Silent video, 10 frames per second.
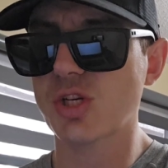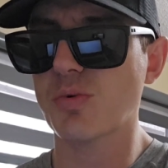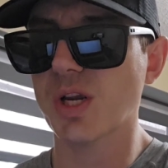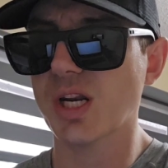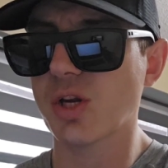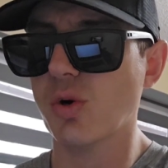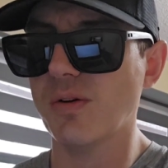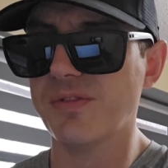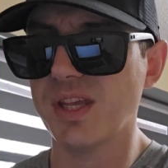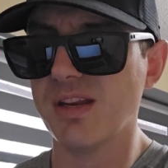And we're going to go
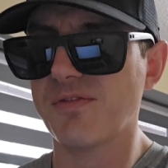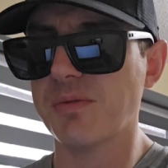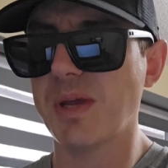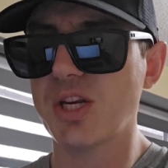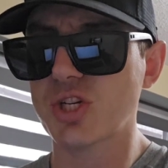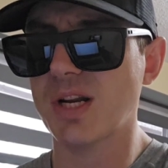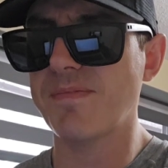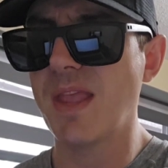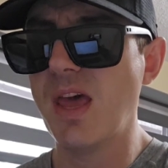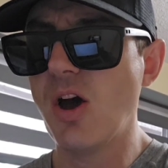over the information